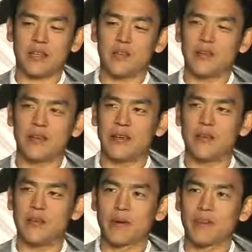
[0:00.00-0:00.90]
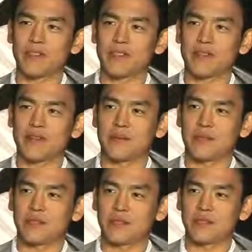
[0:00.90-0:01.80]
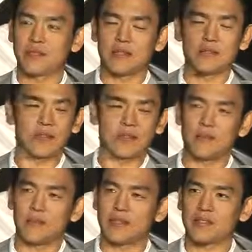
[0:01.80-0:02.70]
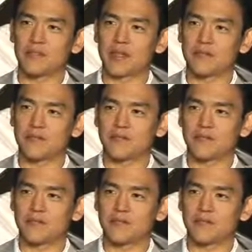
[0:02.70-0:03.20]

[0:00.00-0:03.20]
happy that everybody had a good time. That's what it seemed like to me.